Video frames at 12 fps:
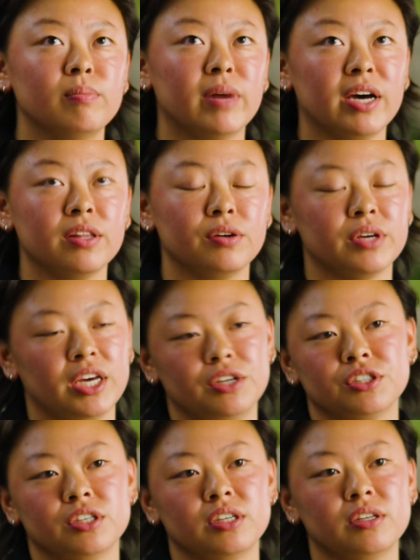my
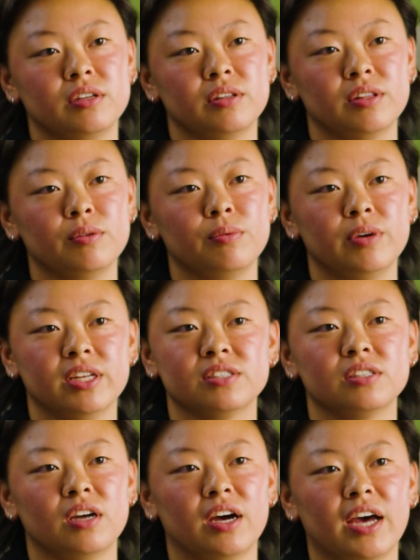location,
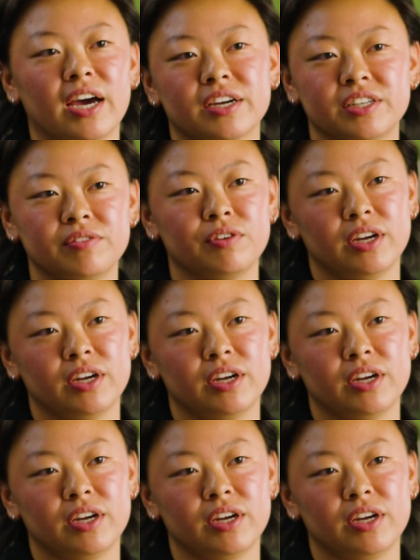it's not active